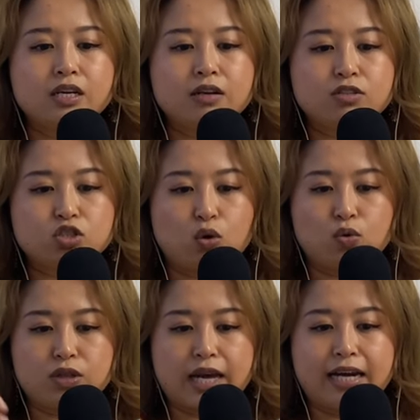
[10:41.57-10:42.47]
so
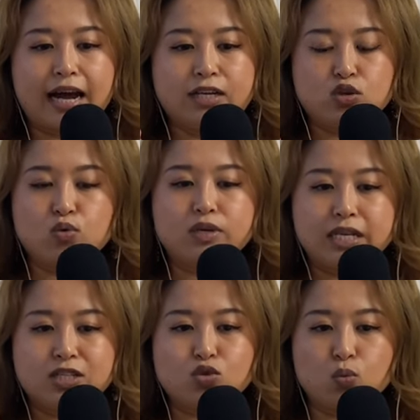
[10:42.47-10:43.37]
that I don't
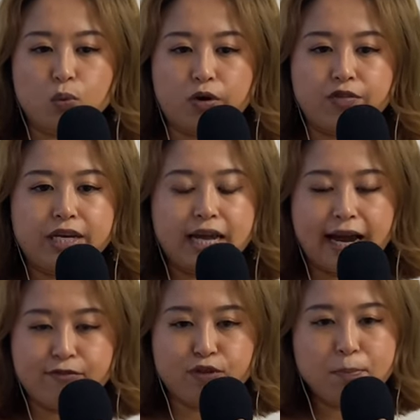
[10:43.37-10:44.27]
need to worry
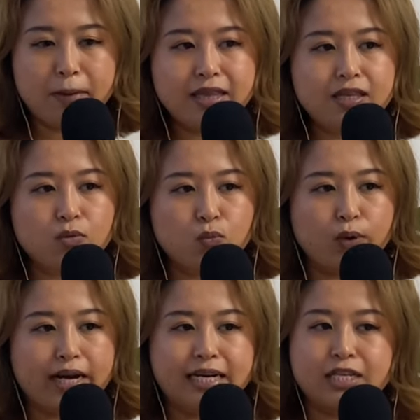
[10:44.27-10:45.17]
every month
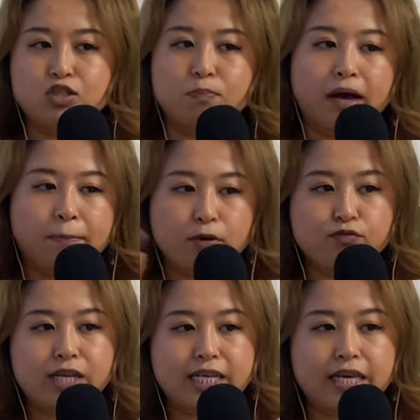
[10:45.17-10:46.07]
when I need to buy
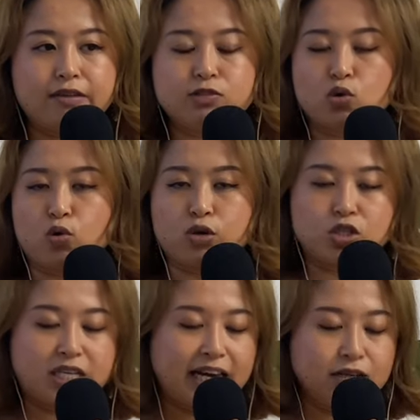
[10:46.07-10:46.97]
birthday gifts or
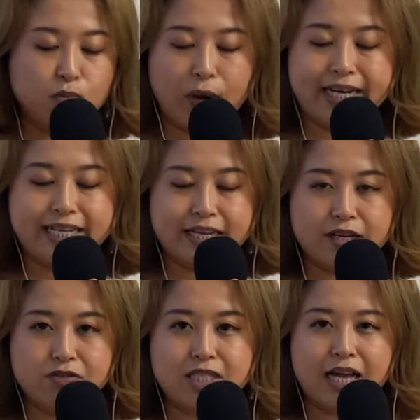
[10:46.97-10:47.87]
to get wedding
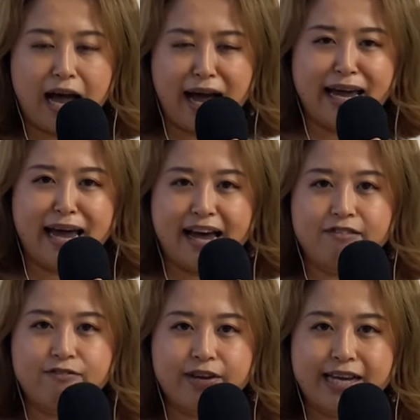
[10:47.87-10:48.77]
gifts. I
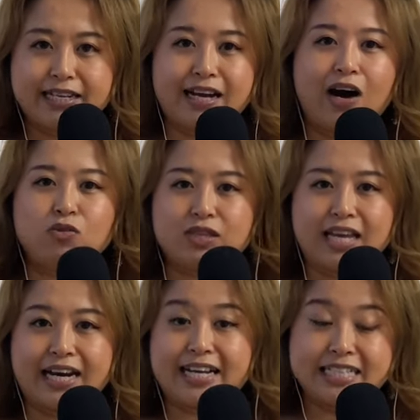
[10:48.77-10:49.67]
have an account
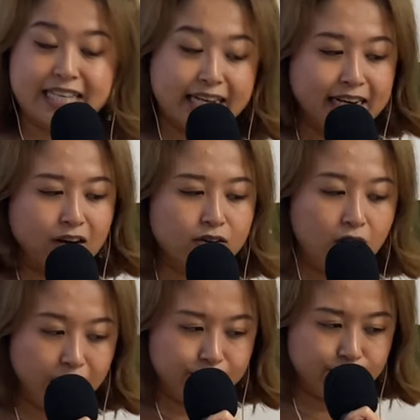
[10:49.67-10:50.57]
that I can take it out
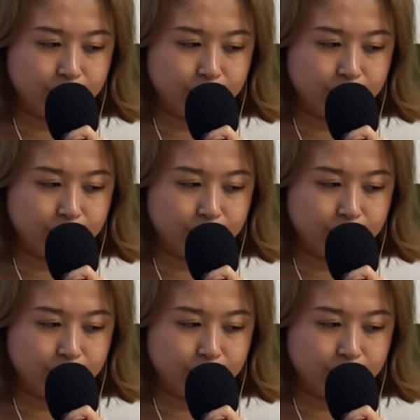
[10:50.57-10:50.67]
of.